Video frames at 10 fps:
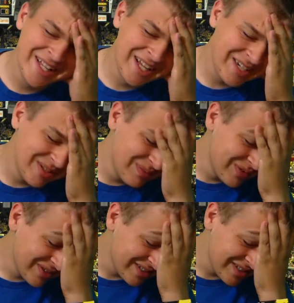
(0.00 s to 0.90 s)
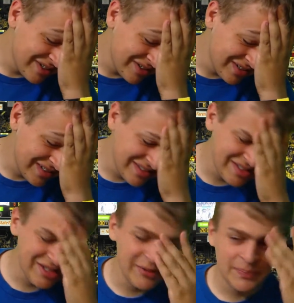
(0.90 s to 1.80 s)

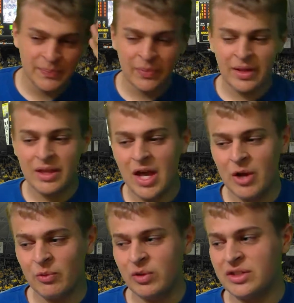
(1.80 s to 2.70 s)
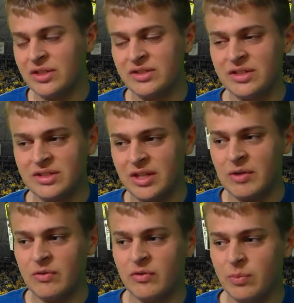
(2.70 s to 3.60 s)
note, Wichita State doesn't have
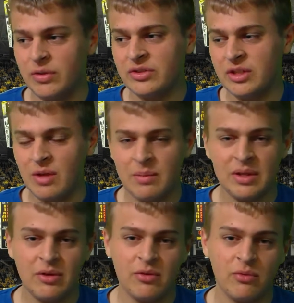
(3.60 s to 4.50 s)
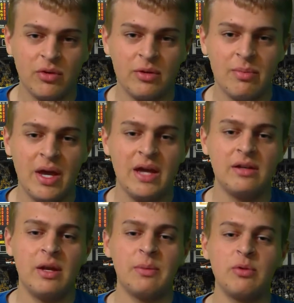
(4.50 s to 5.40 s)
a football team. I mean, they were really bad.
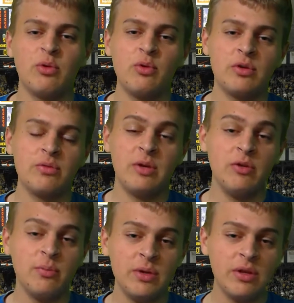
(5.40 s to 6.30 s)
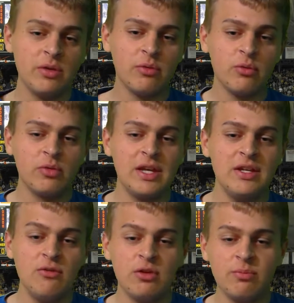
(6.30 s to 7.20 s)
I mean, you want
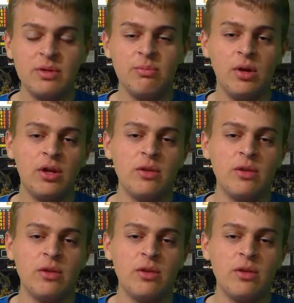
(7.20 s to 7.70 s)
to be probably